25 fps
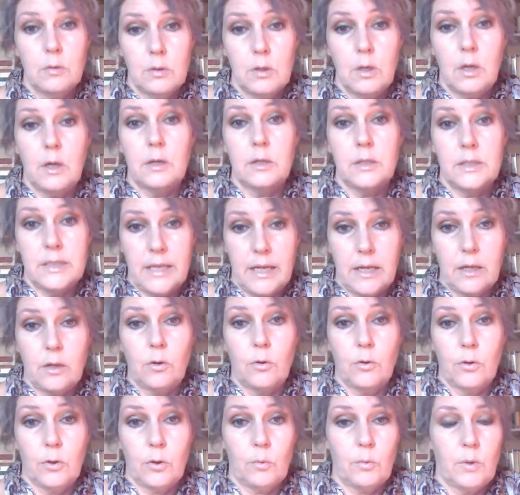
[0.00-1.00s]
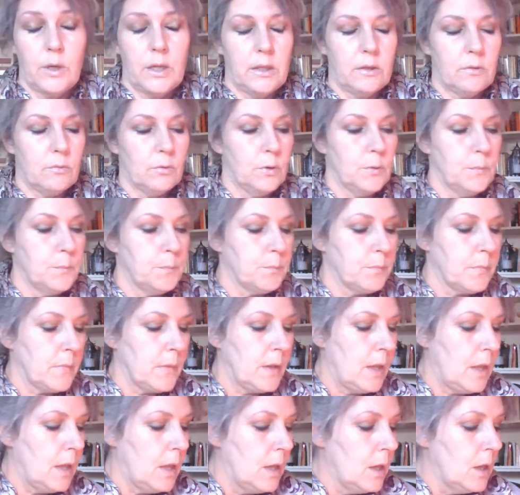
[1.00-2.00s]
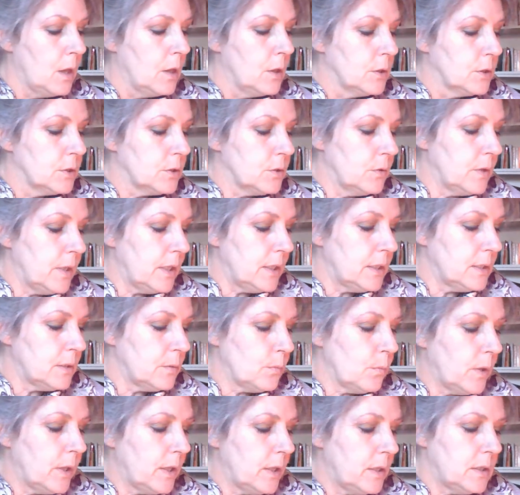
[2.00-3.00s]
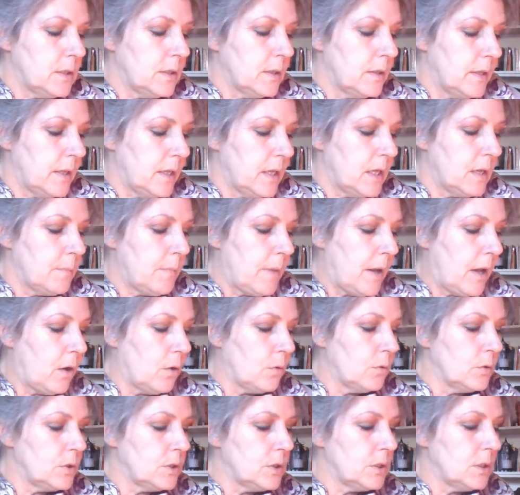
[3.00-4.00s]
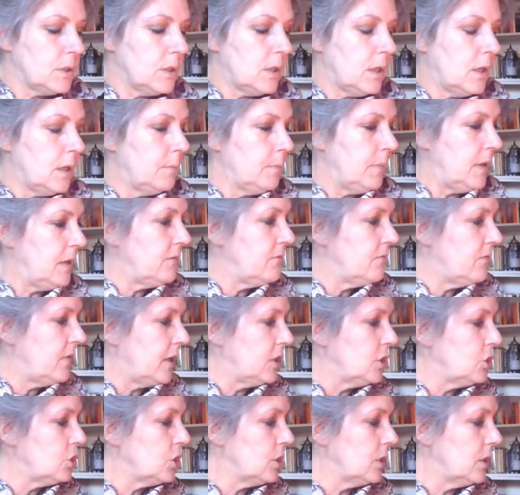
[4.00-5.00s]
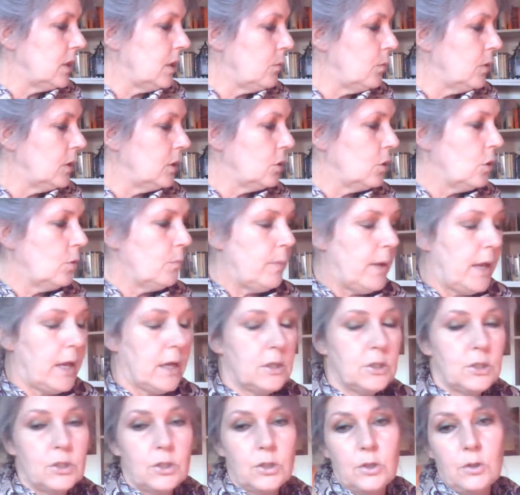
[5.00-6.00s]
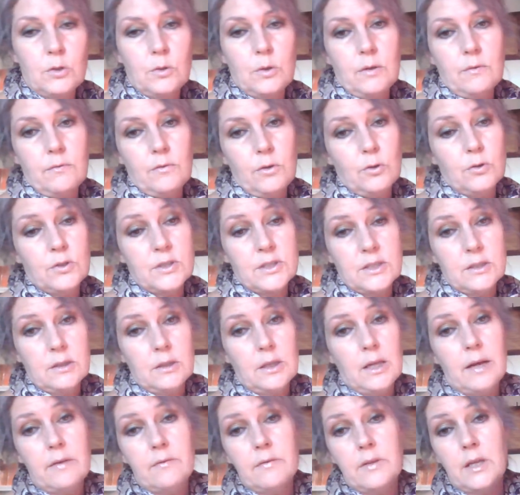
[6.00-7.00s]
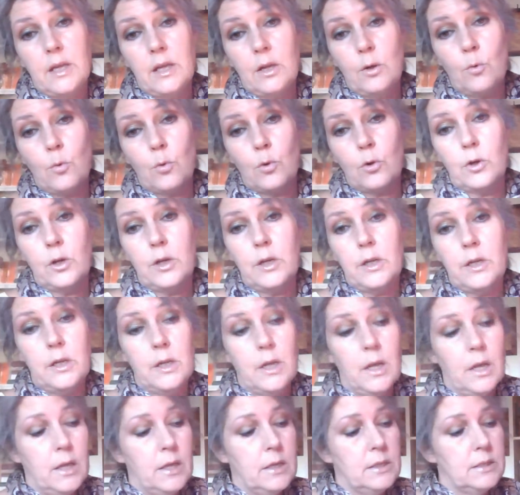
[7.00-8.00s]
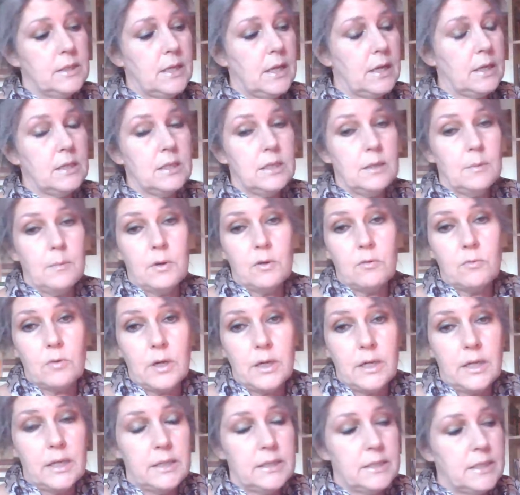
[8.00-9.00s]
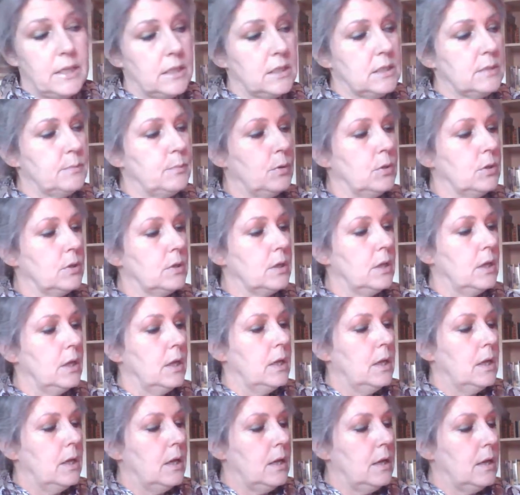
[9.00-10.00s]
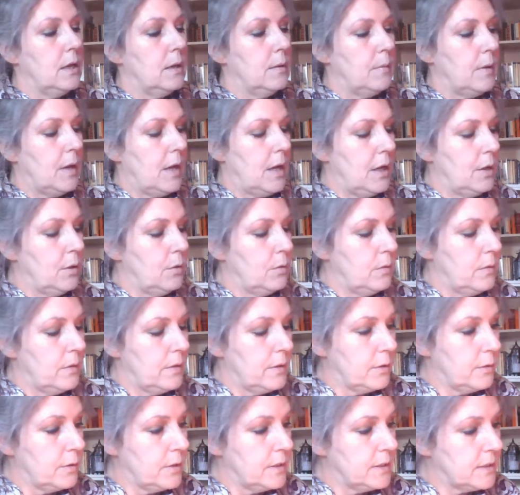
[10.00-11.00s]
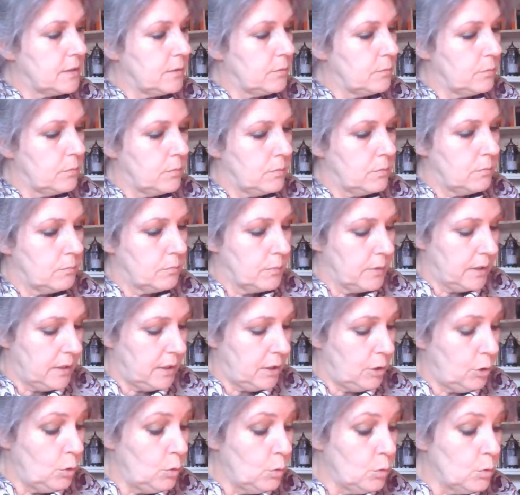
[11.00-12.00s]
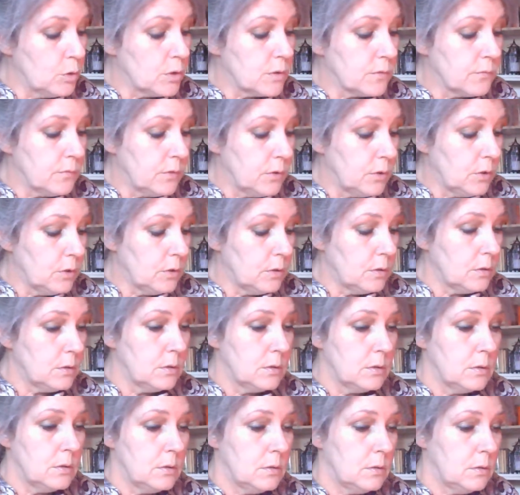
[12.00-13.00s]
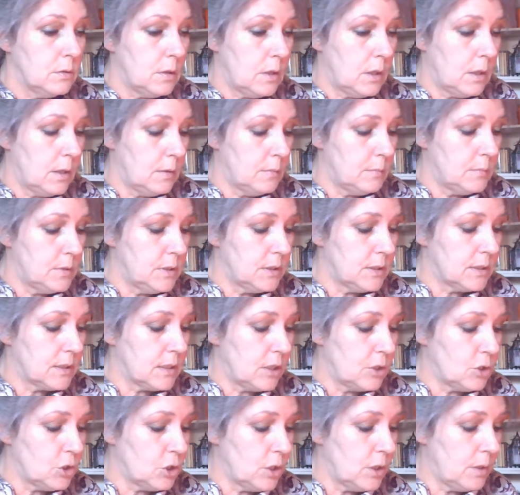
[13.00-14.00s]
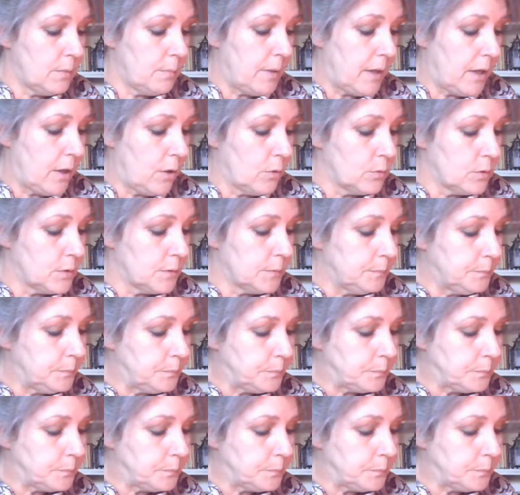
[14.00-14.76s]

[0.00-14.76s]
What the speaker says: untangle their way through. So that's a way to think about invention. I want to go back to, if you still have the Inquiry to Academic Writing textbook, there is a really useful discussion about